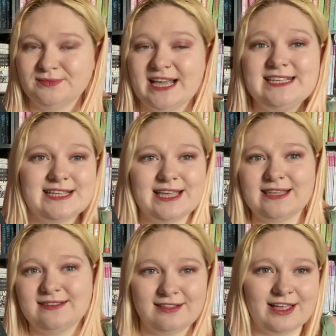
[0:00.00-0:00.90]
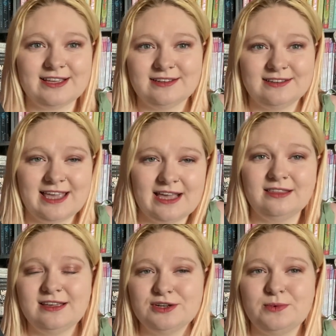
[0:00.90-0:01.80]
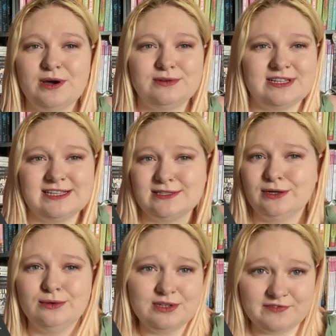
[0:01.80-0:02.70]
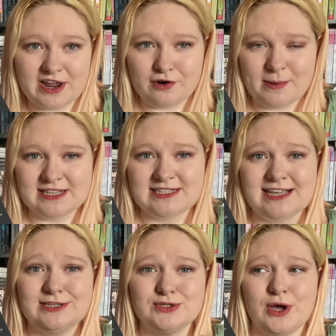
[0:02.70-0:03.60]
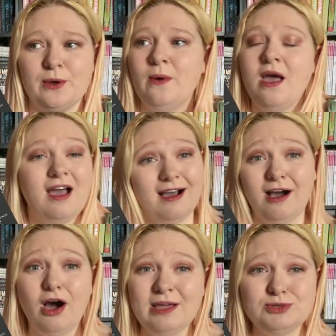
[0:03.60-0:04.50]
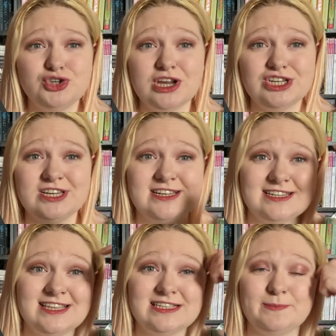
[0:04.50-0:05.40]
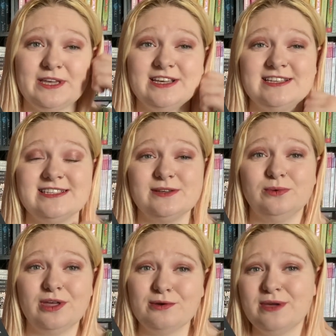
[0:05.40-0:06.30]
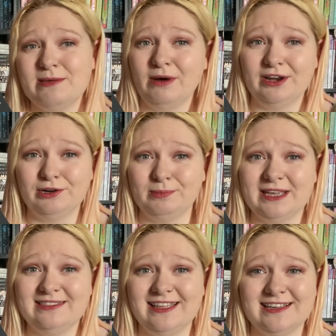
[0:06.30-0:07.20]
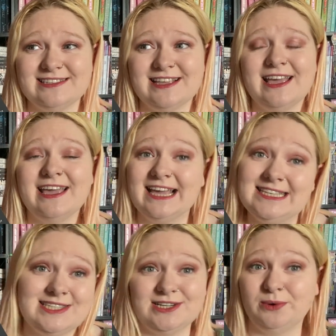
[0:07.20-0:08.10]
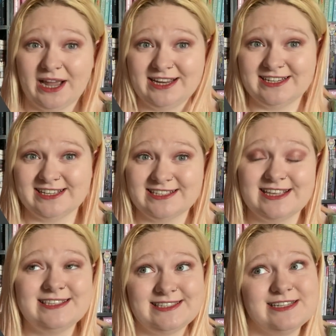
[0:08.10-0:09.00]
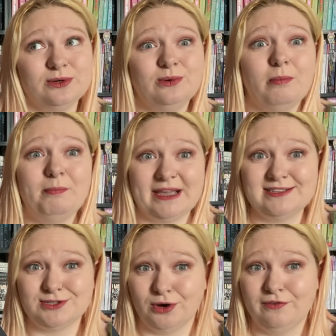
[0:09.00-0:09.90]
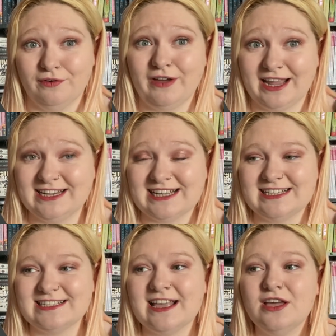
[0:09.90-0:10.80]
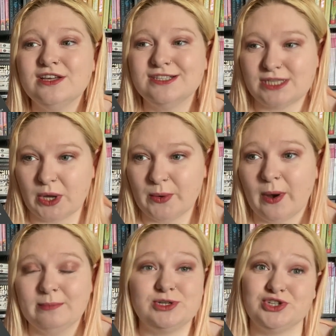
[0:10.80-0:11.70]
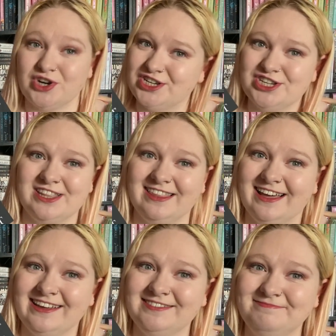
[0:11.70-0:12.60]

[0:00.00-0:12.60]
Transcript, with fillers: he's the like king of the underworld and he's the lord of necromancy so I'm stretching it to this because although he might not be in this, he's still Hades. He's still based off of Hades. So I'm stretching that.